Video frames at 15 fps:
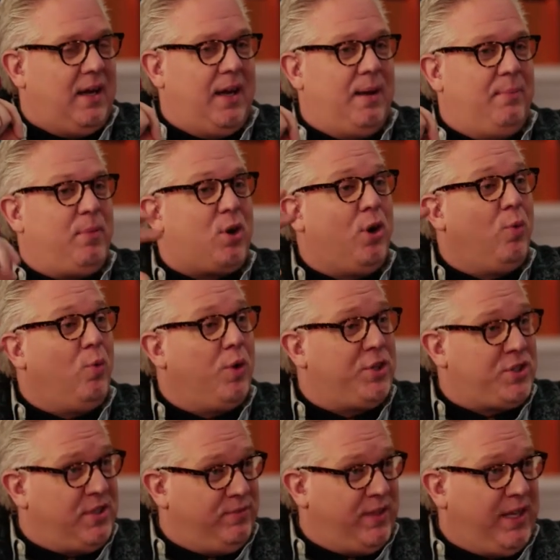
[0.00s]
um,
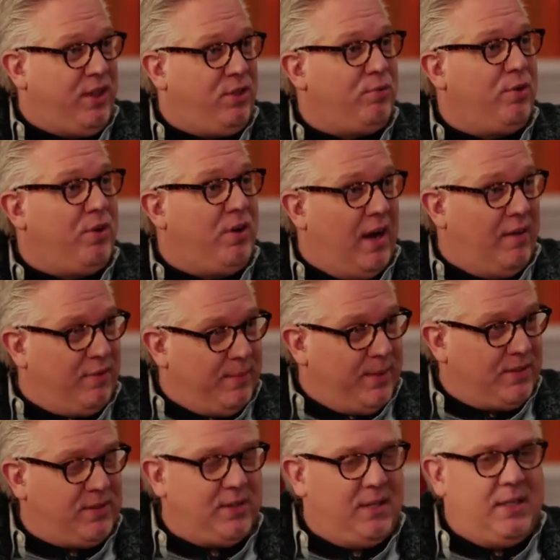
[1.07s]
coercively through
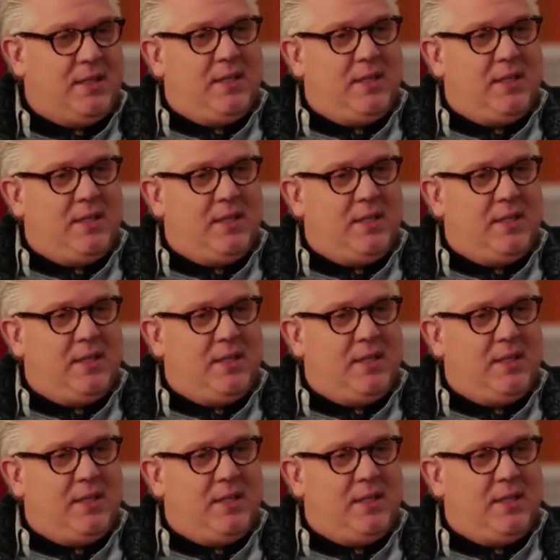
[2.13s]
governments.